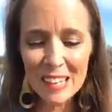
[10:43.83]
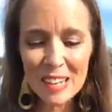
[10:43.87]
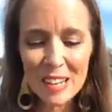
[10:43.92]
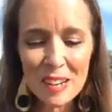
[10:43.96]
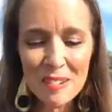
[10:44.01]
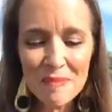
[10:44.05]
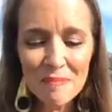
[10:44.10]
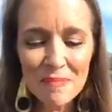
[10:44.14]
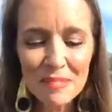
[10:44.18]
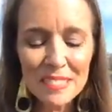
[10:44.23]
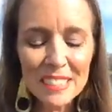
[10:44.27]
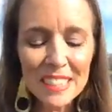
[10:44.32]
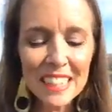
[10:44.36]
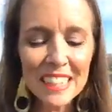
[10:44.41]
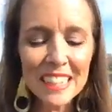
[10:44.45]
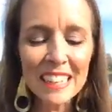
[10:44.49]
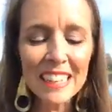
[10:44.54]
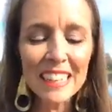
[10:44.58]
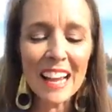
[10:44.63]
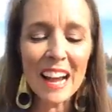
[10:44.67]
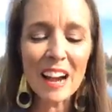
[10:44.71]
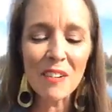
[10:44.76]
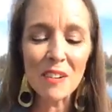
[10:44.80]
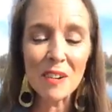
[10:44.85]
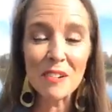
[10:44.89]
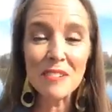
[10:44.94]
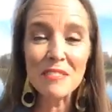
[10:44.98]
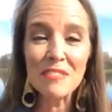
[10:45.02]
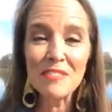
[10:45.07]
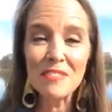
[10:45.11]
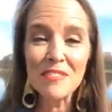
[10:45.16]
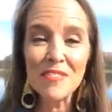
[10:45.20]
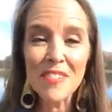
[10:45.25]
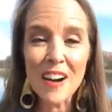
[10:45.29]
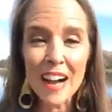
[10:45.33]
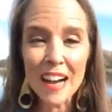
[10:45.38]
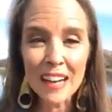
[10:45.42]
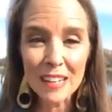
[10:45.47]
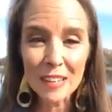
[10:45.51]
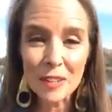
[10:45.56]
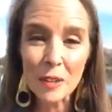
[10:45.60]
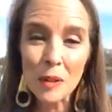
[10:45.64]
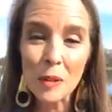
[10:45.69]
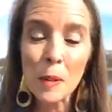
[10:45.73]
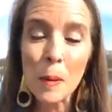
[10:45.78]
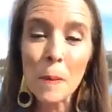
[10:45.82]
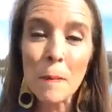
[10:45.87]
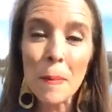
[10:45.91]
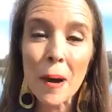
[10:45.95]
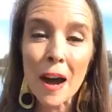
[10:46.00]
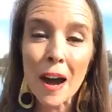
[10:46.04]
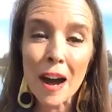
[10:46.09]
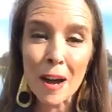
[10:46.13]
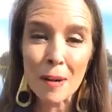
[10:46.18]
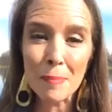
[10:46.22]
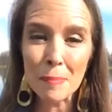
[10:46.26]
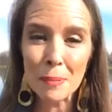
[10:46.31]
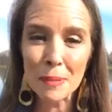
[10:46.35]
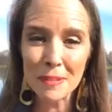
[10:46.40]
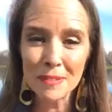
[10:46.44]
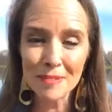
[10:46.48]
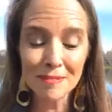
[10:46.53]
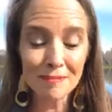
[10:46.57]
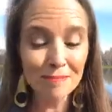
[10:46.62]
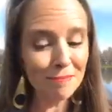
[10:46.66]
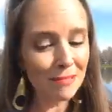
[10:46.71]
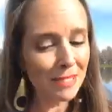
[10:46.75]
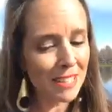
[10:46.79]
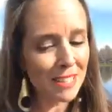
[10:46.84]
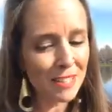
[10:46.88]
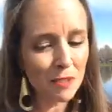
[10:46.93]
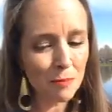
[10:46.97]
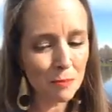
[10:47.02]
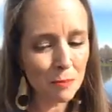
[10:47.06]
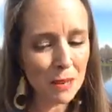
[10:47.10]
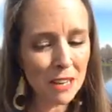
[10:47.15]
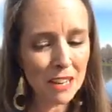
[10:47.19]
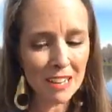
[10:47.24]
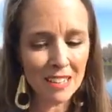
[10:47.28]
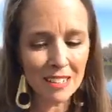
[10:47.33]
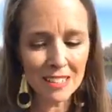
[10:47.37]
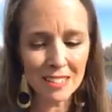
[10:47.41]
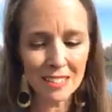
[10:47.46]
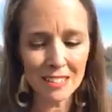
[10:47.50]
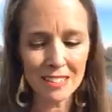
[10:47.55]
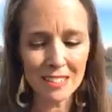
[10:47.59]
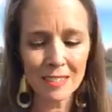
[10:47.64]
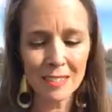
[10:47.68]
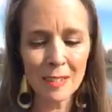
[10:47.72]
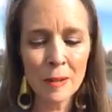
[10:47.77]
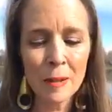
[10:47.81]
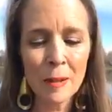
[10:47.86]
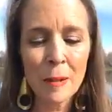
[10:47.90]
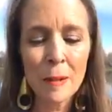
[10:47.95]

Completed our final pop, place of pause.